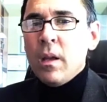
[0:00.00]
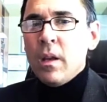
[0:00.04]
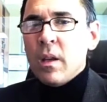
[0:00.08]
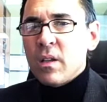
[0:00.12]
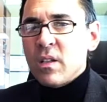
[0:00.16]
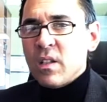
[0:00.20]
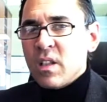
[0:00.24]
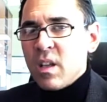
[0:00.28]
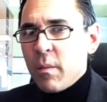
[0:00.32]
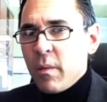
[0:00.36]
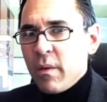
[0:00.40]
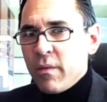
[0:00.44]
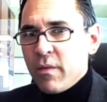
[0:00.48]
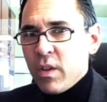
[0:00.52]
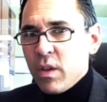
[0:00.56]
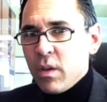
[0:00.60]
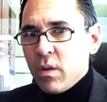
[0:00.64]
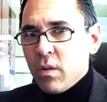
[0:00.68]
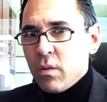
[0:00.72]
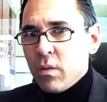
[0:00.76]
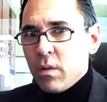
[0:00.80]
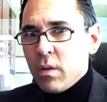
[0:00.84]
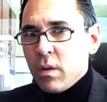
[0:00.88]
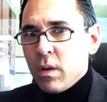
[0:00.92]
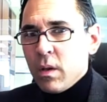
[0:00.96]
Now, some of you
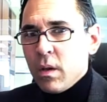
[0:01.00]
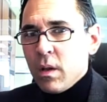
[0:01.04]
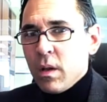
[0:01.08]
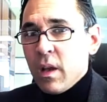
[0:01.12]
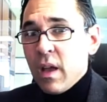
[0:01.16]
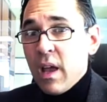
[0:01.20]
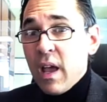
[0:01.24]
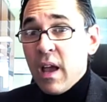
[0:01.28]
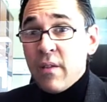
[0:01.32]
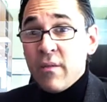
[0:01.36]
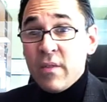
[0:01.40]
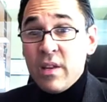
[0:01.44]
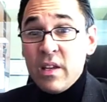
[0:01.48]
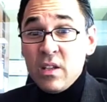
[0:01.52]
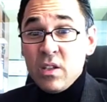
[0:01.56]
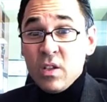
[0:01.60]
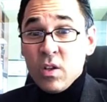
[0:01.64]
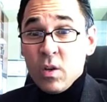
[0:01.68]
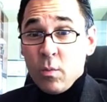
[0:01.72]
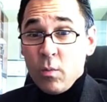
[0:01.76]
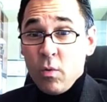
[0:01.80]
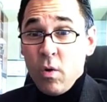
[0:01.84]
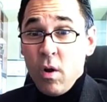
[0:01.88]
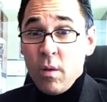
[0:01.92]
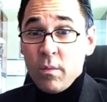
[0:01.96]
have
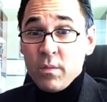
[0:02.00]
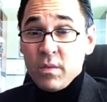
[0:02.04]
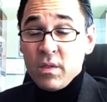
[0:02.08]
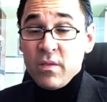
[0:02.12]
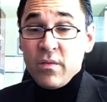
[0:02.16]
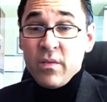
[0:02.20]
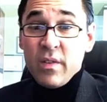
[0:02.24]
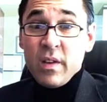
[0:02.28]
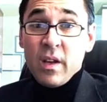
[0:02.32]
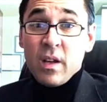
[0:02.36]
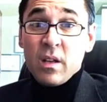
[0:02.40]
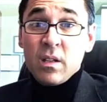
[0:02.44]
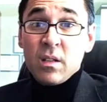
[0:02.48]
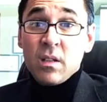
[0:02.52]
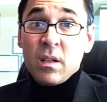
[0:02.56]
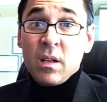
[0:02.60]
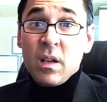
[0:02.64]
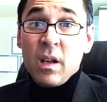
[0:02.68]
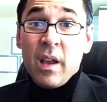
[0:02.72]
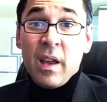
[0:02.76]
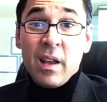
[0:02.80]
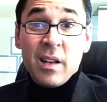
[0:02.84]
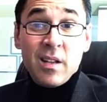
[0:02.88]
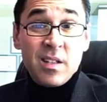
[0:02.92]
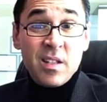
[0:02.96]
easier problems to fix,
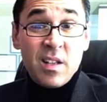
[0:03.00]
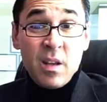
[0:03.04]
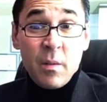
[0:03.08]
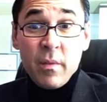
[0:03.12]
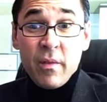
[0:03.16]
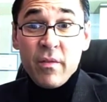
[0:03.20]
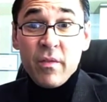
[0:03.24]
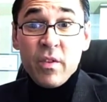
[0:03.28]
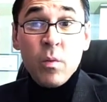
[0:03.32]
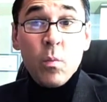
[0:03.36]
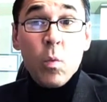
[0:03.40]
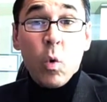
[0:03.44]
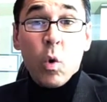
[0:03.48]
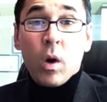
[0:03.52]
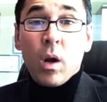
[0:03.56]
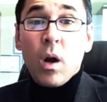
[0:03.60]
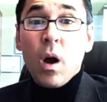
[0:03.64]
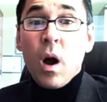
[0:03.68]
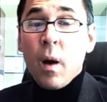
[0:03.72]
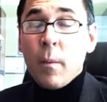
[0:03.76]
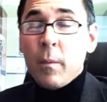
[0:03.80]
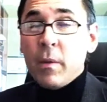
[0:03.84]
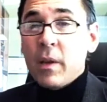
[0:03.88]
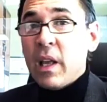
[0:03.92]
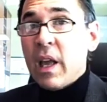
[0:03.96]
and some of you more
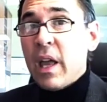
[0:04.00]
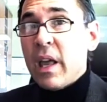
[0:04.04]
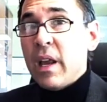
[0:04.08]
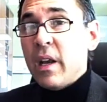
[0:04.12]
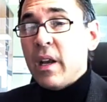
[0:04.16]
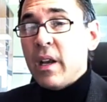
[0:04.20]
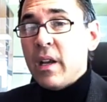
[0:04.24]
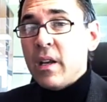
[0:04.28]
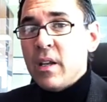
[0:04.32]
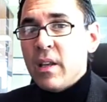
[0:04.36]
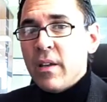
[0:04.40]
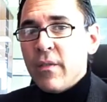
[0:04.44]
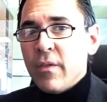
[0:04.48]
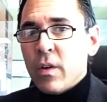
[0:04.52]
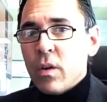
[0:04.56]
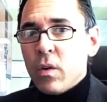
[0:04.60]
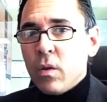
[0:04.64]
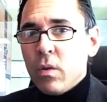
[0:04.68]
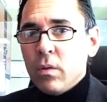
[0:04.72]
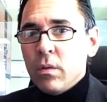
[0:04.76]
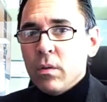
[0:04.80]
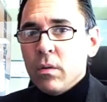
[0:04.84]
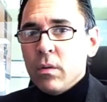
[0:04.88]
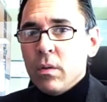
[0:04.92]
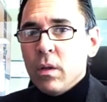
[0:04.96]
complicated and
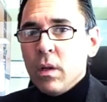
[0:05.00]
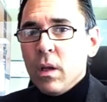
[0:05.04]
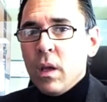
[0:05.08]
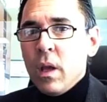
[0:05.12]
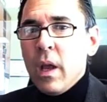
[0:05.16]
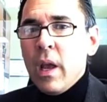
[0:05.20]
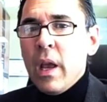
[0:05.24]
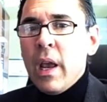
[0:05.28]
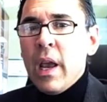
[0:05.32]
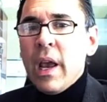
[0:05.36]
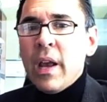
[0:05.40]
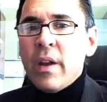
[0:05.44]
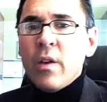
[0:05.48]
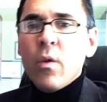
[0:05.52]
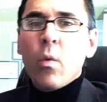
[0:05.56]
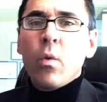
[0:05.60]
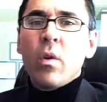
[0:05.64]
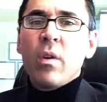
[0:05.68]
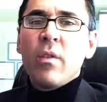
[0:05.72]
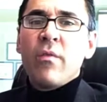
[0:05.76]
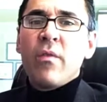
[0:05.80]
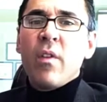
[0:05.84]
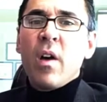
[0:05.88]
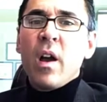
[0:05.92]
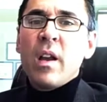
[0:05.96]
difficult. In order
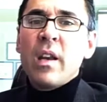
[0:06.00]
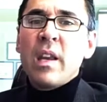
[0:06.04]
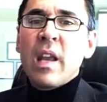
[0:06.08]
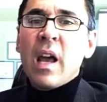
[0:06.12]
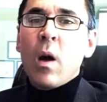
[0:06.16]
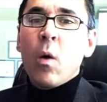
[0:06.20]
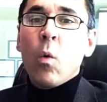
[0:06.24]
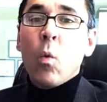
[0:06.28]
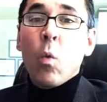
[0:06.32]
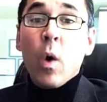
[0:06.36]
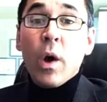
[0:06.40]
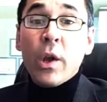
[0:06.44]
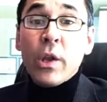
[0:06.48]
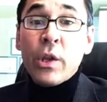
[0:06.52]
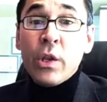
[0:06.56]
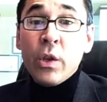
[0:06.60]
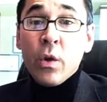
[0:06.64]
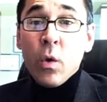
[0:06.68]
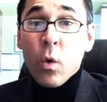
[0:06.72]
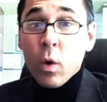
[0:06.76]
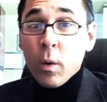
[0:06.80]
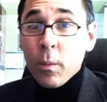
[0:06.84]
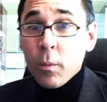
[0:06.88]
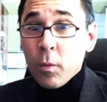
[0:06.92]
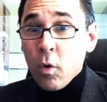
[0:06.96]
to find out what
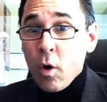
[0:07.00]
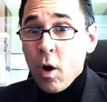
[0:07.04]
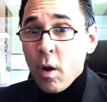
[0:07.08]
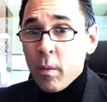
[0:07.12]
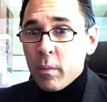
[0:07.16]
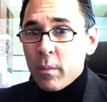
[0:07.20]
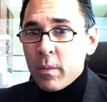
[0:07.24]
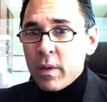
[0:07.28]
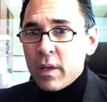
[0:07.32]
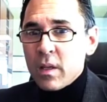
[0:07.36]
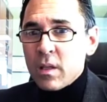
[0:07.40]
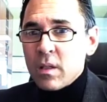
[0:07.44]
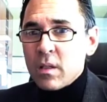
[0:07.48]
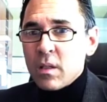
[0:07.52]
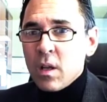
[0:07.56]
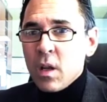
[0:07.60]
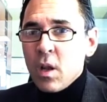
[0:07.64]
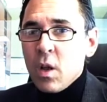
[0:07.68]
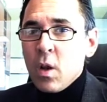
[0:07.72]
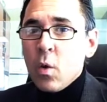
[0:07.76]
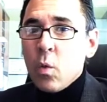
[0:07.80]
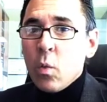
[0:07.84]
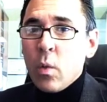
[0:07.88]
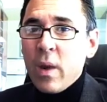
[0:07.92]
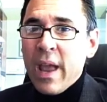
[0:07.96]
your problem is,
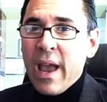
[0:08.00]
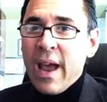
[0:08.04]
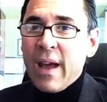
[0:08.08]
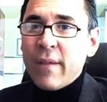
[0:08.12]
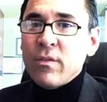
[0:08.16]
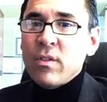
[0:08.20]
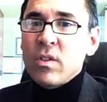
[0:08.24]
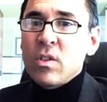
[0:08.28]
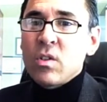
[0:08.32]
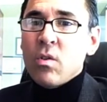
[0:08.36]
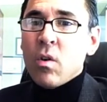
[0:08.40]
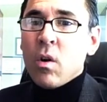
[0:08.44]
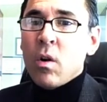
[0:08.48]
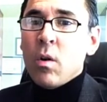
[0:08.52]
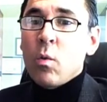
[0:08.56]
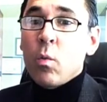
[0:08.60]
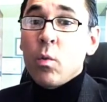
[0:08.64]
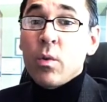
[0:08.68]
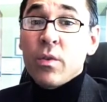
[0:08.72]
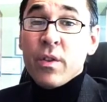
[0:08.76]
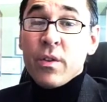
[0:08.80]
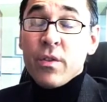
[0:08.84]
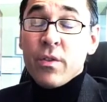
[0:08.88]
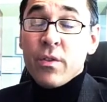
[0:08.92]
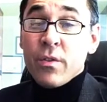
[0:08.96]
we have to start
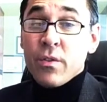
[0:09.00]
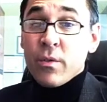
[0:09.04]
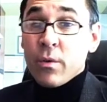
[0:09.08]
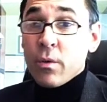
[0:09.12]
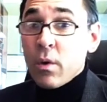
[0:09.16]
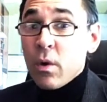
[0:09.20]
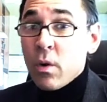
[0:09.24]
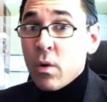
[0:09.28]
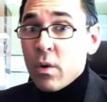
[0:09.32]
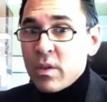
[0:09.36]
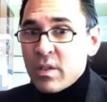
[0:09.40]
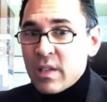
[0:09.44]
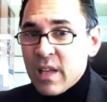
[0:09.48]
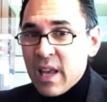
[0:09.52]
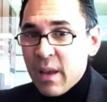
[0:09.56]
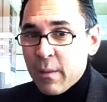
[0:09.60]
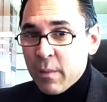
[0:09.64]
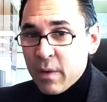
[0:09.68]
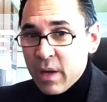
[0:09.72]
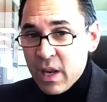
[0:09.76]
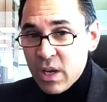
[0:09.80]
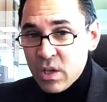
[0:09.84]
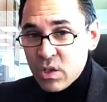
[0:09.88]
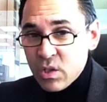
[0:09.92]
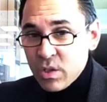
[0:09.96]
with a thorough
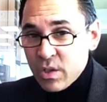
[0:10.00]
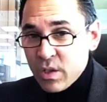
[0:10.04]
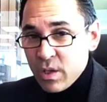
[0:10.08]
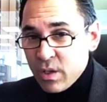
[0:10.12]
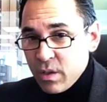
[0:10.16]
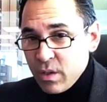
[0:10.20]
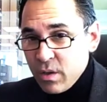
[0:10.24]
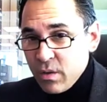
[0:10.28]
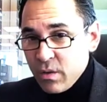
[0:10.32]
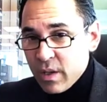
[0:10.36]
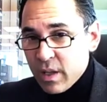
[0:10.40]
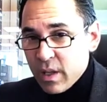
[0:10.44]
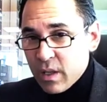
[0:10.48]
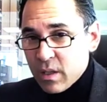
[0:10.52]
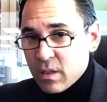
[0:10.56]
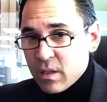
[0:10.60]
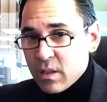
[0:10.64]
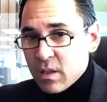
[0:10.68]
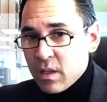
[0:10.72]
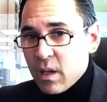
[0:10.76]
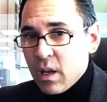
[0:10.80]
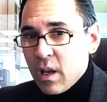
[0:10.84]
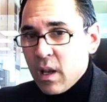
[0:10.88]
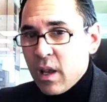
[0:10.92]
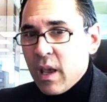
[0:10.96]
examination to do this.